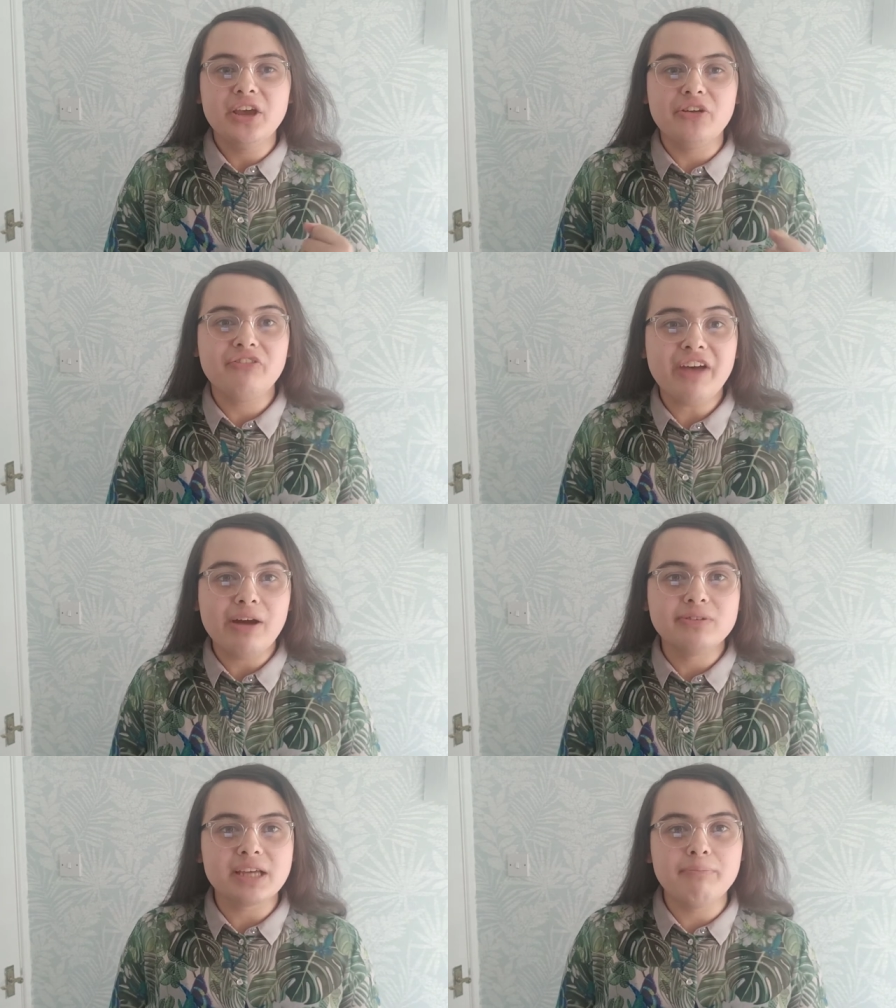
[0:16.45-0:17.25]
who
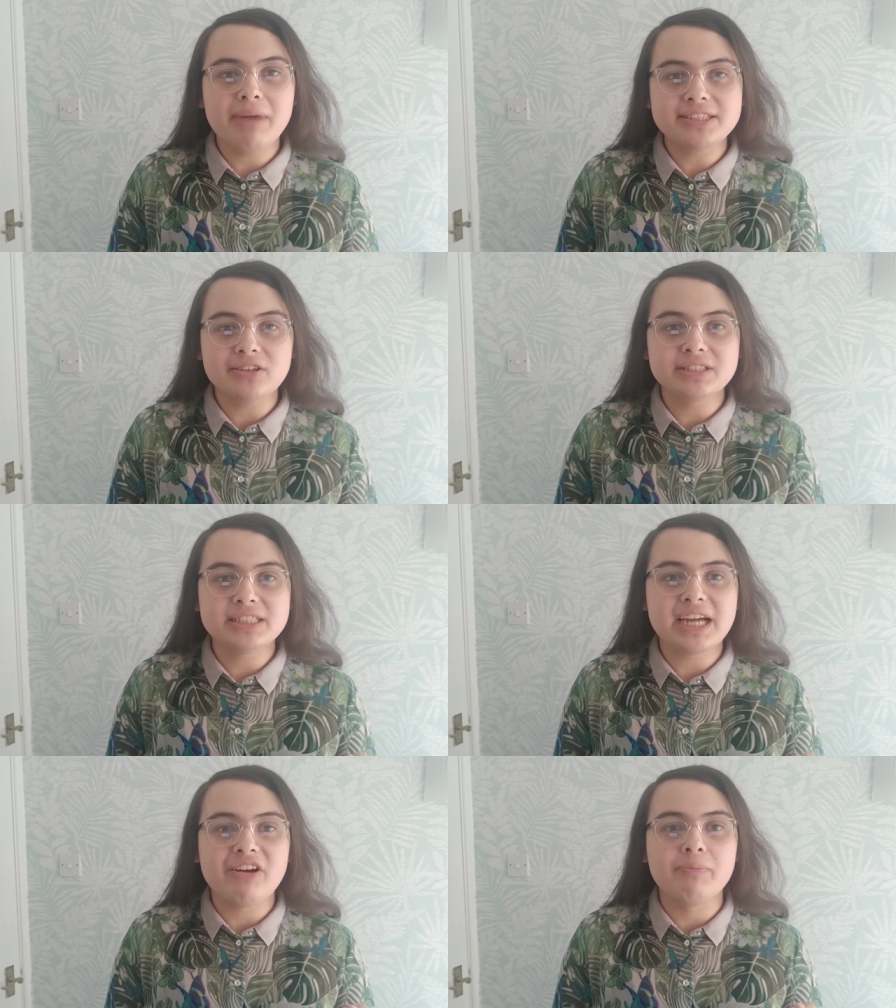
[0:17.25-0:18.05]
found a magical
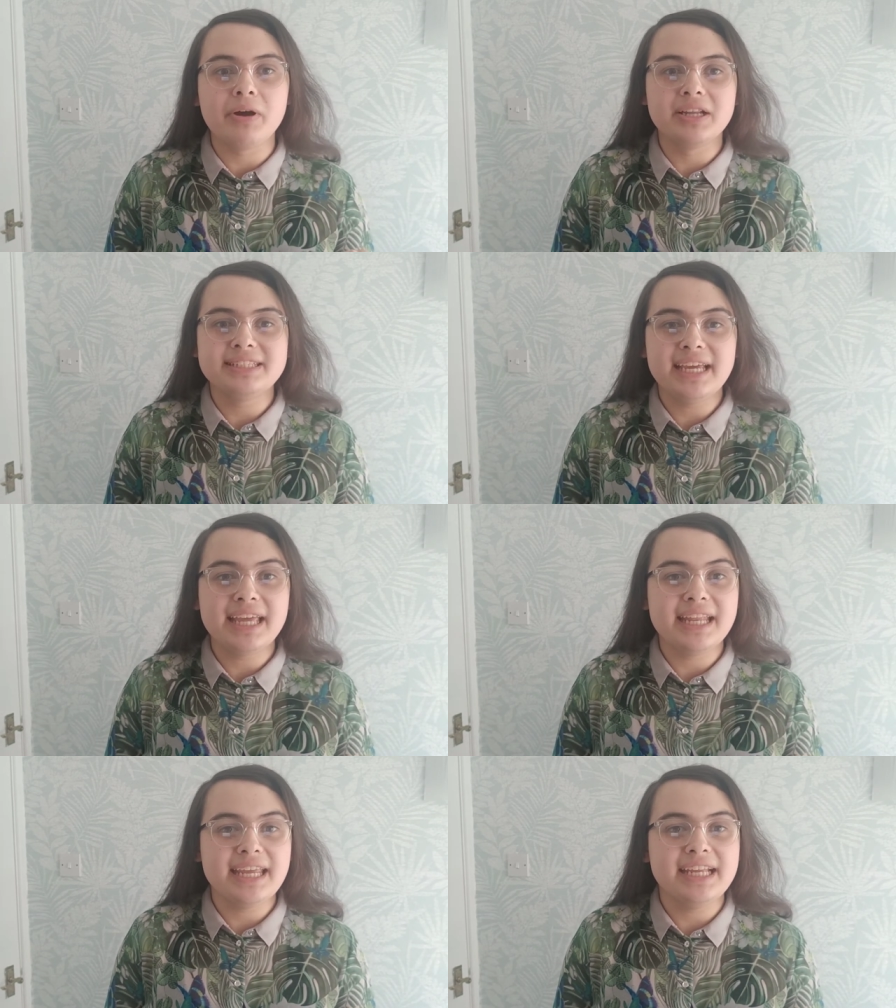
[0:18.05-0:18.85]
scarab on a
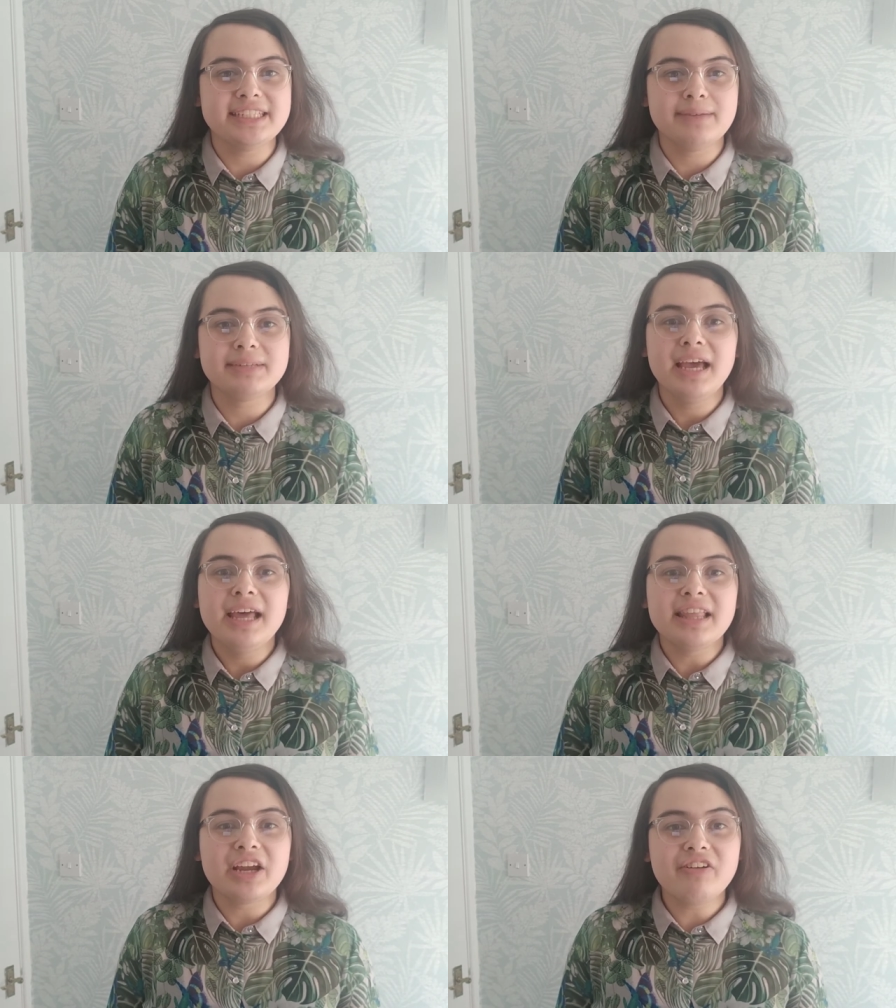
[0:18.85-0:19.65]
dig in Egypt
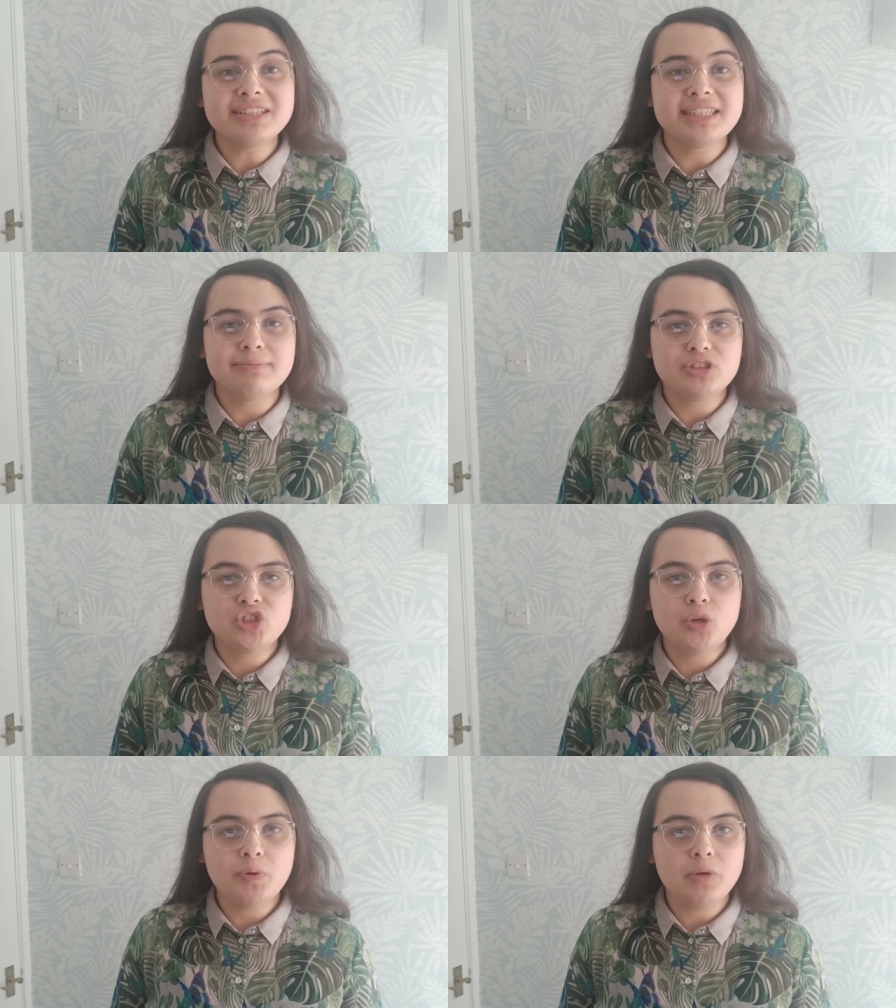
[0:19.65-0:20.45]
that granted him
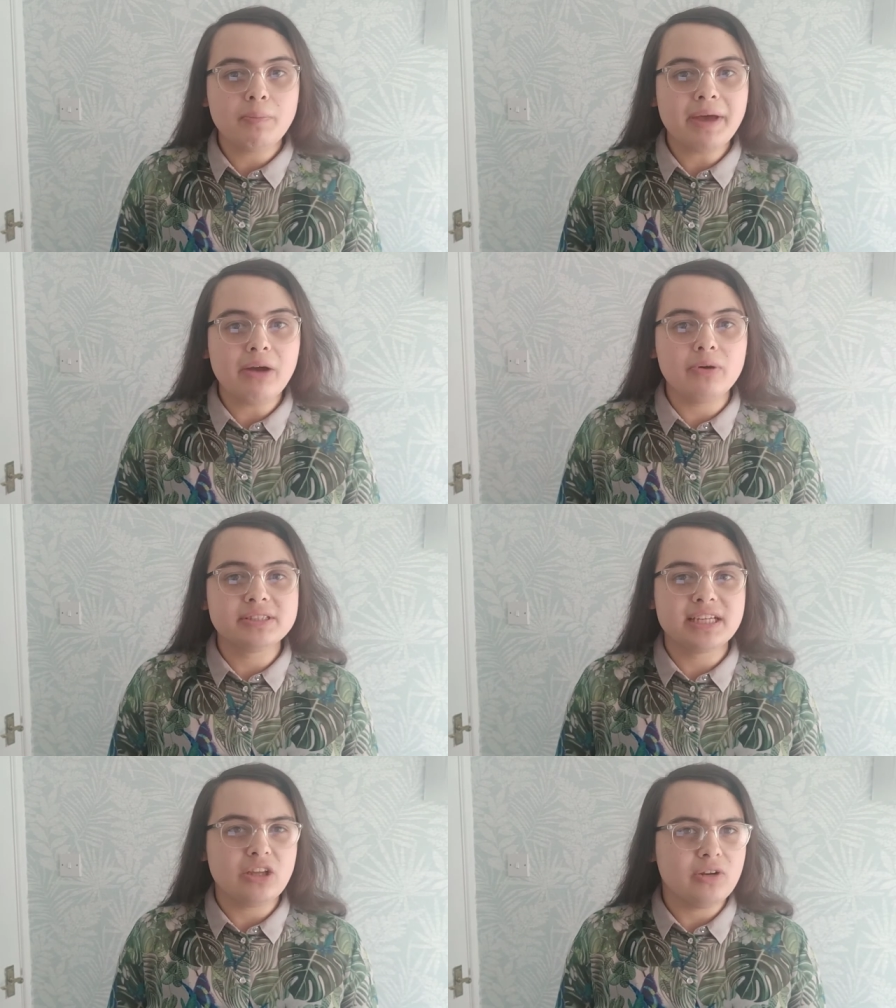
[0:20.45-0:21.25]
superhuman
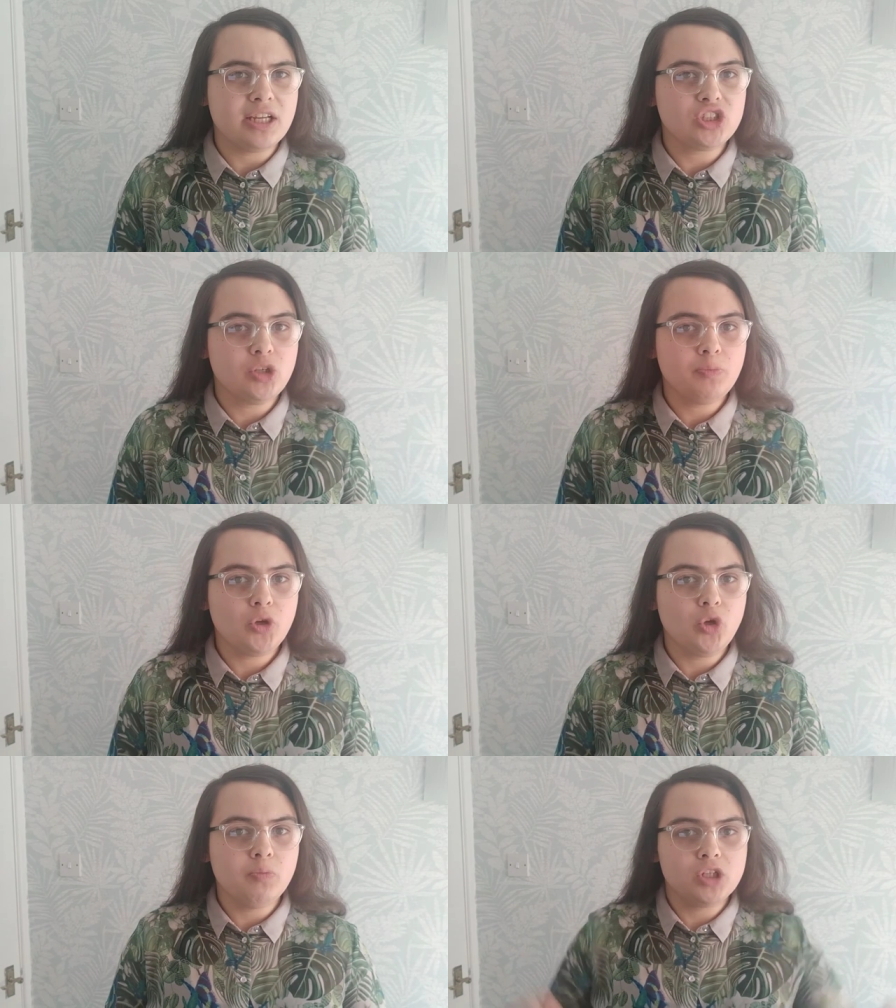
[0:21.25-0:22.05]
powers including
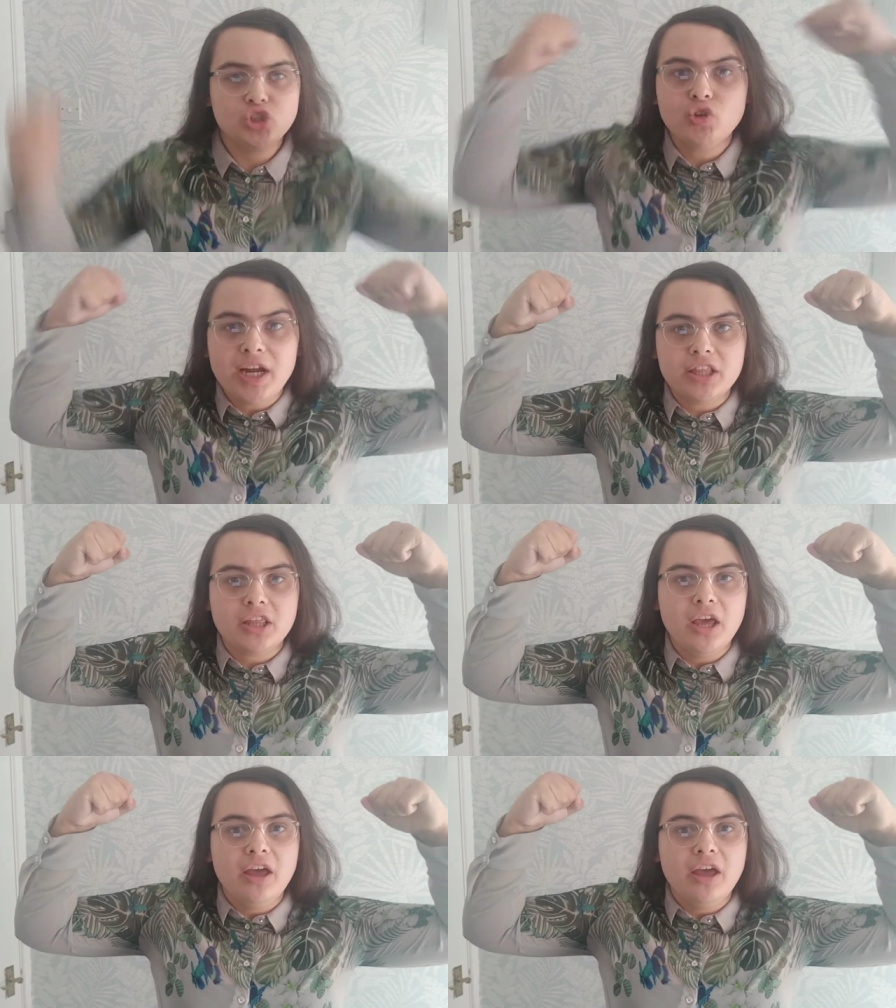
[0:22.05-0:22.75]
superhuman strength,